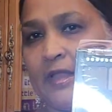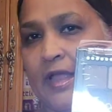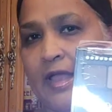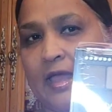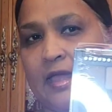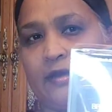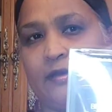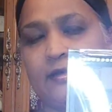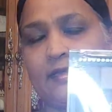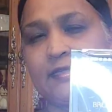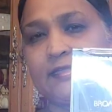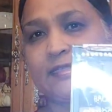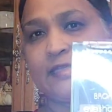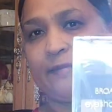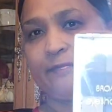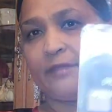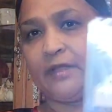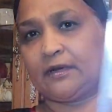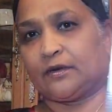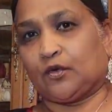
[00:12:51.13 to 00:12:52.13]
and this
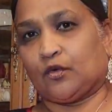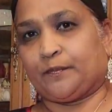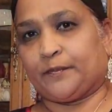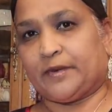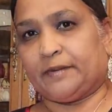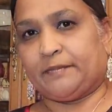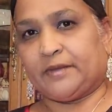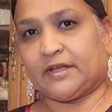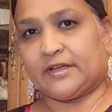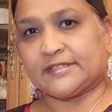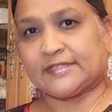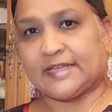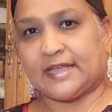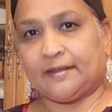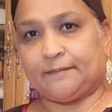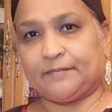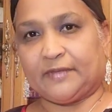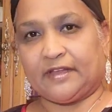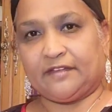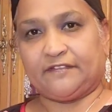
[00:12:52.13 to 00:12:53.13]
I'm not opening because I
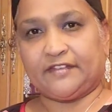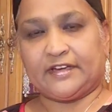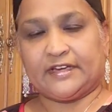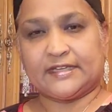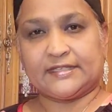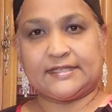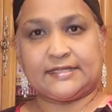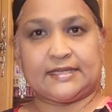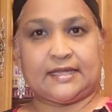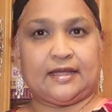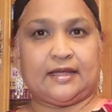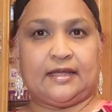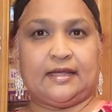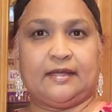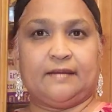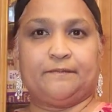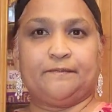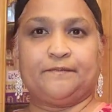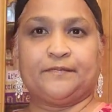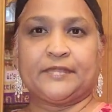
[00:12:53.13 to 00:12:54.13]
am giving this
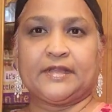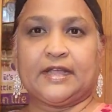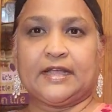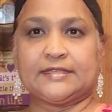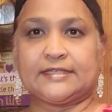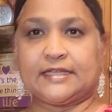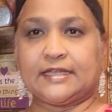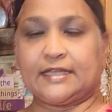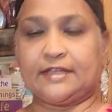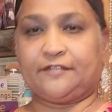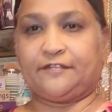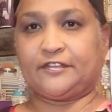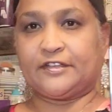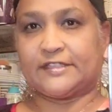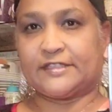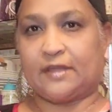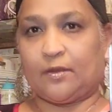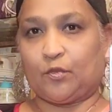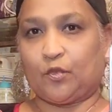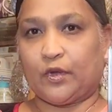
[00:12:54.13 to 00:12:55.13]
um, as a gift to
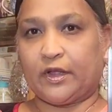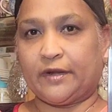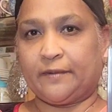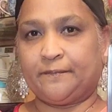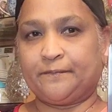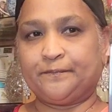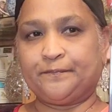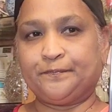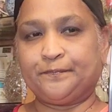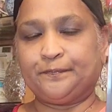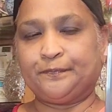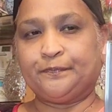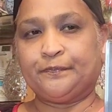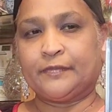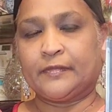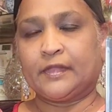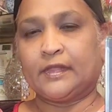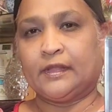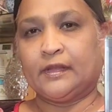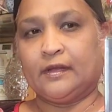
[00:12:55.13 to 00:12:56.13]
someone.
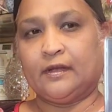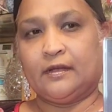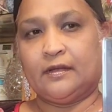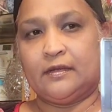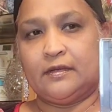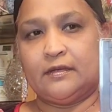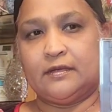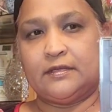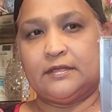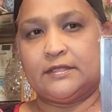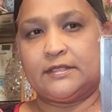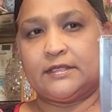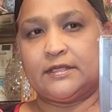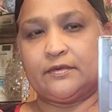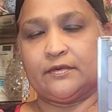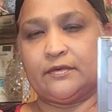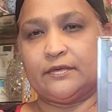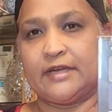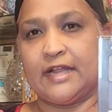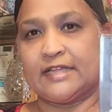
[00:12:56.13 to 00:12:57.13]

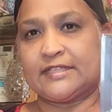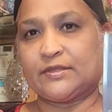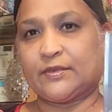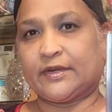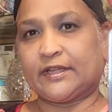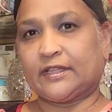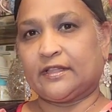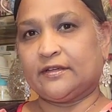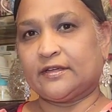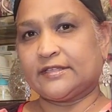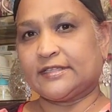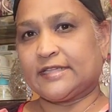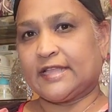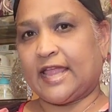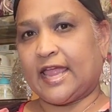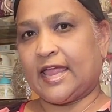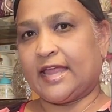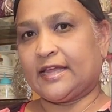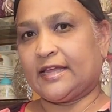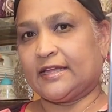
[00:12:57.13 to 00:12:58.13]
So that's what it looks
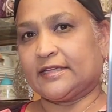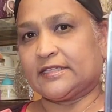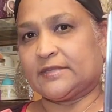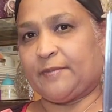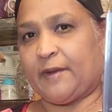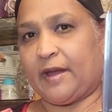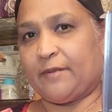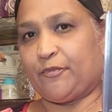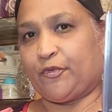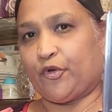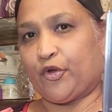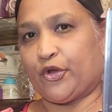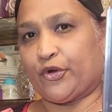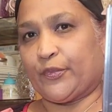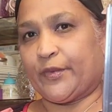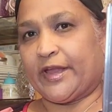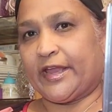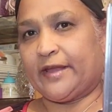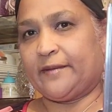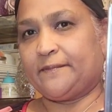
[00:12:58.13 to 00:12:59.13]
like. It's by
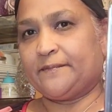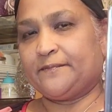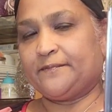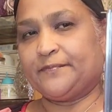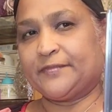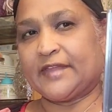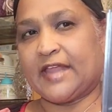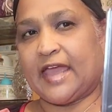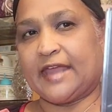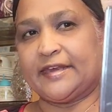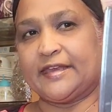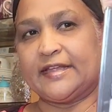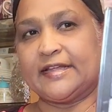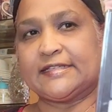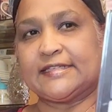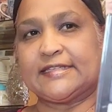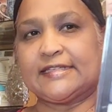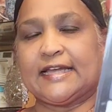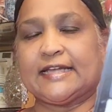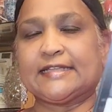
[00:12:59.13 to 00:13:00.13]
Broadway and it's